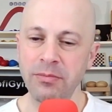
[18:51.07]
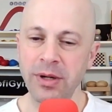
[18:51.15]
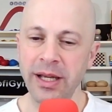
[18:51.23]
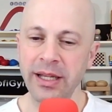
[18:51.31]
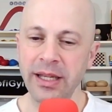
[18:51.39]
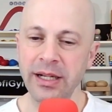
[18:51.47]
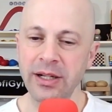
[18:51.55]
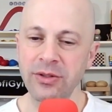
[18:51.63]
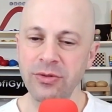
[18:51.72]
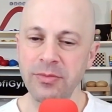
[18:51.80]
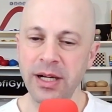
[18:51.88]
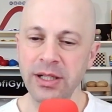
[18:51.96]
Black cannot
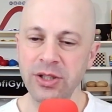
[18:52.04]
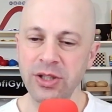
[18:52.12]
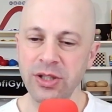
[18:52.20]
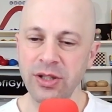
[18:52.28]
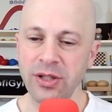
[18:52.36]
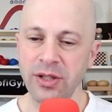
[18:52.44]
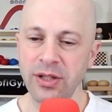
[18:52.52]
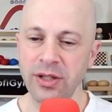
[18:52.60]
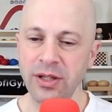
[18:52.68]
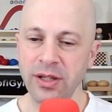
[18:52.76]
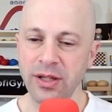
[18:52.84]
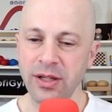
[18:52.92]
do much,
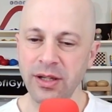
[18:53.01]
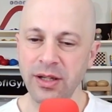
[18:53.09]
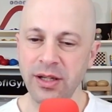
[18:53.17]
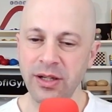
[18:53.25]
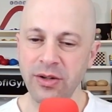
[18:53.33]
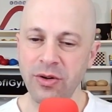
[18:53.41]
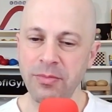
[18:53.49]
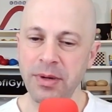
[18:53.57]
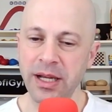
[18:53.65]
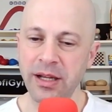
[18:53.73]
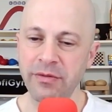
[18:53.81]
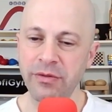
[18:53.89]
can go
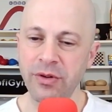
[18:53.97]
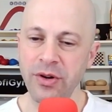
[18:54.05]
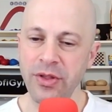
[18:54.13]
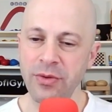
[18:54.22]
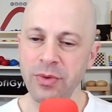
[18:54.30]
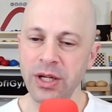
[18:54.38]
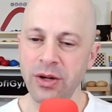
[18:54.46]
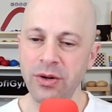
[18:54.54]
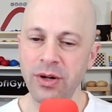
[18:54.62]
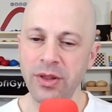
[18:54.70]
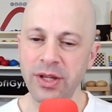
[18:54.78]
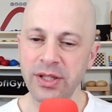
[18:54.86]
back and forth, and we know
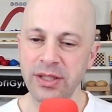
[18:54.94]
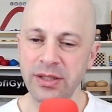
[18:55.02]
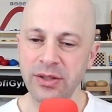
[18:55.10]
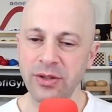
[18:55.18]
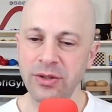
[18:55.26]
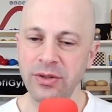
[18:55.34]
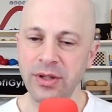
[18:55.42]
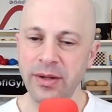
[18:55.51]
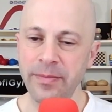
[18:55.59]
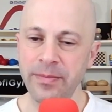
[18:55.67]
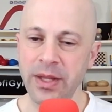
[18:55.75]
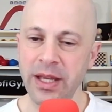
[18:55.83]
all this. So
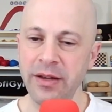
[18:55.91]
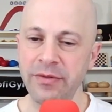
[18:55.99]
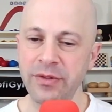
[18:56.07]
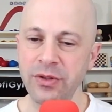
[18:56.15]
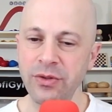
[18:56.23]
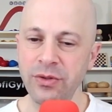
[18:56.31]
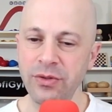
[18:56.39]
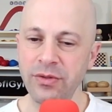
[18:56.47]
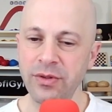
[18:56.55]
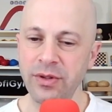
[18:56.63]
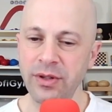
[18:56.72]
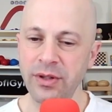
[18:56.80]
f2,
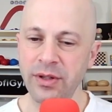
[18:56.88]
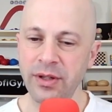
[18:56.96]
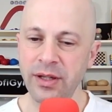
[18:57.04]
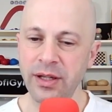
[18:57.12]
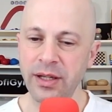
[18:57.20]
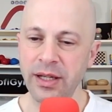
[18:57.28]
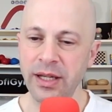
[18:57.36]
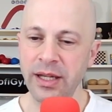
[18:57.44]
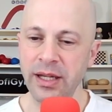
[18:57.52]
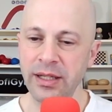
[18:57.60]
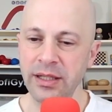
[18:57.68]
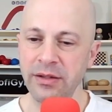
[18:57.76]

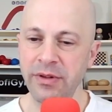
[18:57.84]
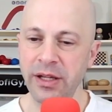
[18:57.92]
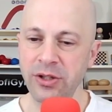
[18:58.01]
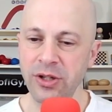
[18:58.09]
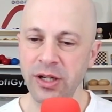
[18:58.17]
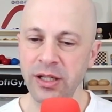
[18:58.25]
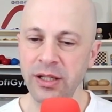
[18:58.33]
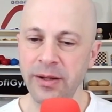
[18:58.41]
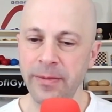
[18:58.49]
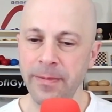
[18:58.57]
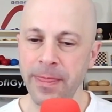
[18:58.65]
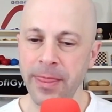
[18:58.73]
and eventually
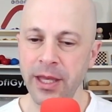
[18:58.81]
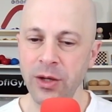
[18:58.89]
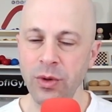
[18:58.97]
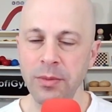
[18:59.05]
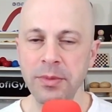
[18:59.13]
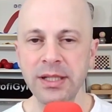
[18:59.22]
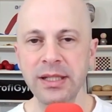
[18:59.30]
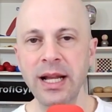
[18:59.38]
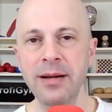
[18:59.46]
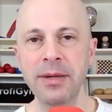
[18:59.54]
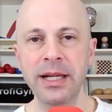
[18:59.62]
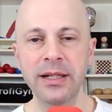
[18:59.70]
it will be
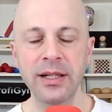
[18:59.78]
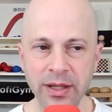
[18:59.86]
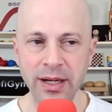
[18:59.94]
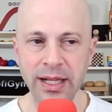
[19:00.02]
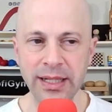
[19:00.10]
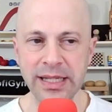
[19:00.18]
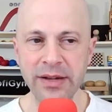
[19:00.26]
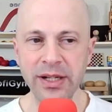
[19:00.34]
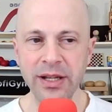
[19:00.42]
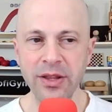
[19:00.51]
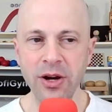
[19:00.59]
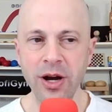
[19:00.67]
stalemate. Let's have
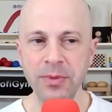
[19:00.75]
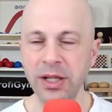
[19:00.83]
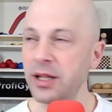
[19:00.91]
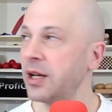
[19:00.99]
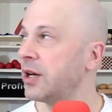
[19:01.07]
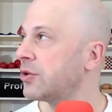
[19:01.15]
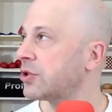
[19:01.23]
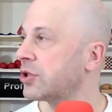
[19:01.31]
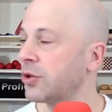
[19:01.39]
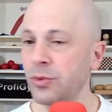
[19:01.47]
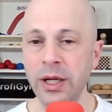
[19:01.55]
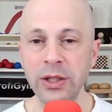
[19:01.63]
another optical
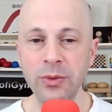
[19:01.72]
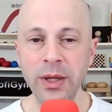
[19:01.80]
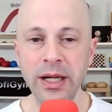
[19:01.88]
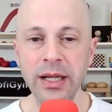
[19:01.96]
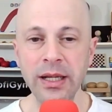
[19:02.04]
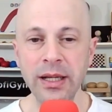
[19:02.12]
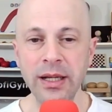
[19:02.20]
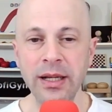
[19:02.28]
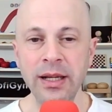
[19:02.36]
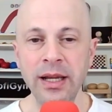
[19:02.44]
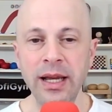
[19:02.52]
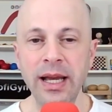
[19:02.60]
illusion quite quickly.
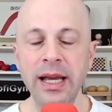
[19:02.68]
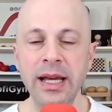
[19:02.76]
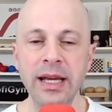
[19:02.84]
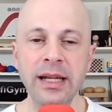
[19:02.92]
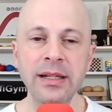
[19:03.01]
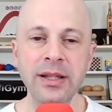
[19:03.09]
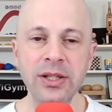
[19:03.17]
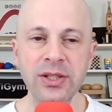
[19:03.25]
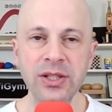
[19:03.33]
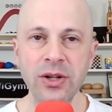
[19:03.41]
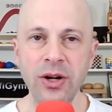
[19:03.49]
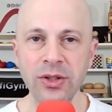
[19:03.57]
And this
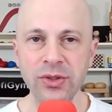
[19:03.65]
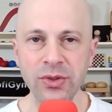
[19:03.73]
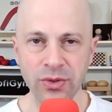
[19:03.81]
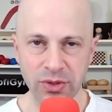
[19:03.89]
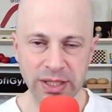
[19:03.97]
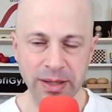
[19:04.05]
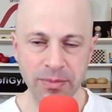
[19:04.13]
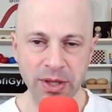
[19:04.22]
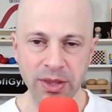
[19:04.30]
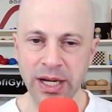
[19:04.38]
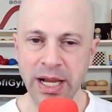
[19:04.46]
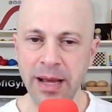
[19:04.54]
is also
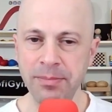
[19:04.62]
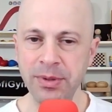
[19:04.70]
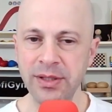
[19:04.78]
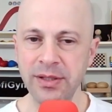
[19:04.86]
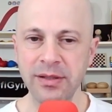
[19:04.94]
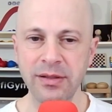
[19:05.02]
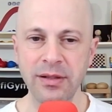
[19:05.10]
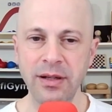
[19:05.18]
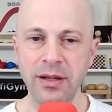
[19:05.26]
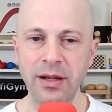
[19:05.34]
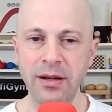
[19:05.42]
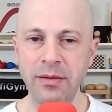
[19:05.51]
something that happens
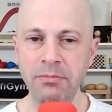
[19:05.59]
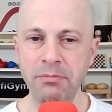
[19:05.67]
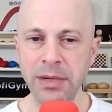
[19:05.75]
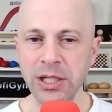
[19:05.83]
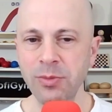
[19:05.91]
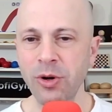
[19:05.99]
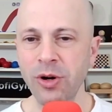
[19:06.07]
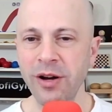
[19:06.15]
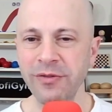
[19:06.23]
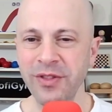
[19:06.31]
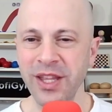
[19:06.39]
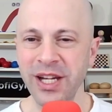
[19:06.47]
much more
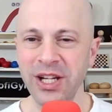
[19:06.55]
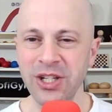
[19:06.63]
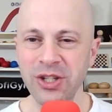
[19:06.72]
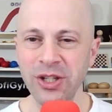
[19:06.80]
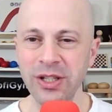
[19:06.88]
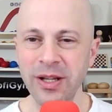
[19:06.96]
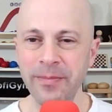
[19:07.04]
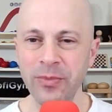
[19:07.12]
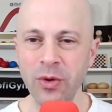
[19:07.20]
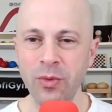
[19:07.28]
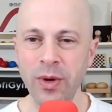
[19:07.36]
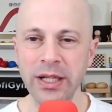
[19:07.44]
often than it should.
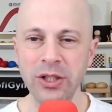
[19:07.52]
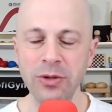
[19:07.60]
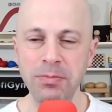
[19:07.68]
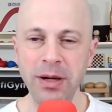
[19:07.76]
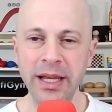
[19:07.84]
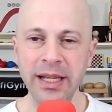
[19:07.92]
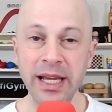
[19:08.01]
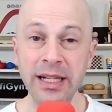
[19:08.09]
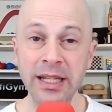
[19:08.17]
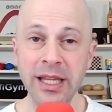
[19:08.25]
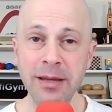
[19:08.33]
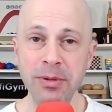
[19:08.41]
White to play, can
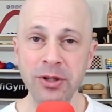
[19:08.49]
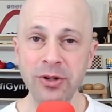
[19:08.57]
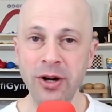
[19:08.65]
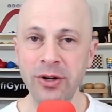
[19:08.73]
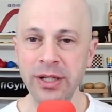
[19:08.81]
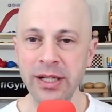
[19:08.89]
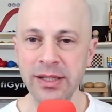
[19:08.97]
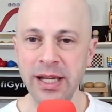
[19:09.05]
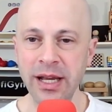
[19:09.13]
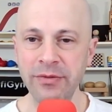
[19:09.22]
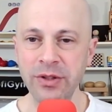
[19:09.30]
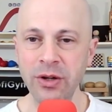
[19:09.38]
he keep a draw or does he
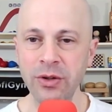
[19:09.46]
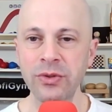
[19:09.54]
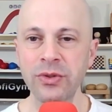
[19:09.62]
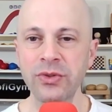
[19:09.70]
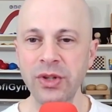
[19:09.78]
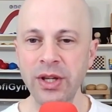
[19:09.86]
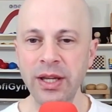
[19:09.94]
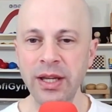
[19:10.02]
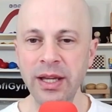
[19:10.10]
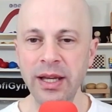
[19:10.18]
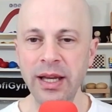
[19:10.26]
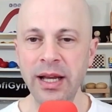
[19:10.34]
have to lose?
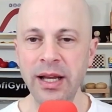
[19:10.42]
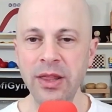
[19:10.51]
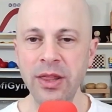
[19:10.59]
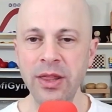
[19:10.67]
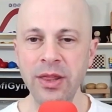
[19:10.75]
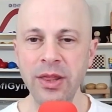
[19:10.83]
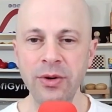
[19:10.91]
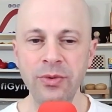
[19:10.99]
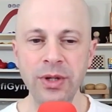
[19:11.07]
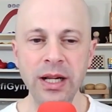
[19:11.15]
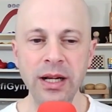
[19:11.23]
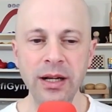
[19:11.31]
And the
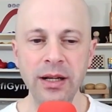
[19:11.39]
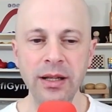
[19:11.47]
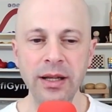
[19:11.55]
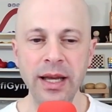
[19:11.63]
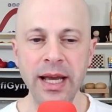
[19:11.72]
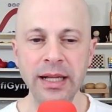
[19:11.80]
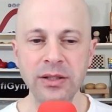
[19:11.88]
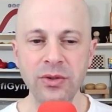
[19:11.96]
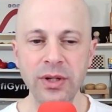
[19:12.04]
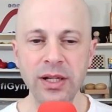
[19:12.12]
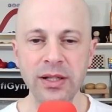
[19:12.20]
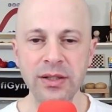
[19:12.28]
real
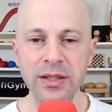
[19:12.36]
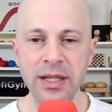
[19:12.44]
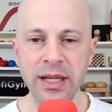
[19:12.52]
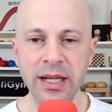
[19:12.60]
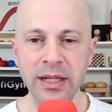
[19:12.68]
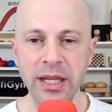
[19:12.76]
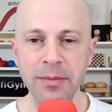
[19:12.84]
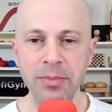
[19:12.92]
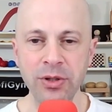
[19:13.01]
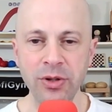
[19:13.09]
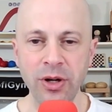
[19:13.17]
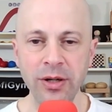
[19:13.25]
answer is he can keep
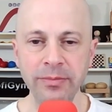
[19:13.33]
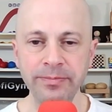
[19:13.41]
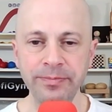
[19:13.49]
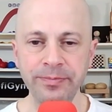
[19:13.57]
a draw.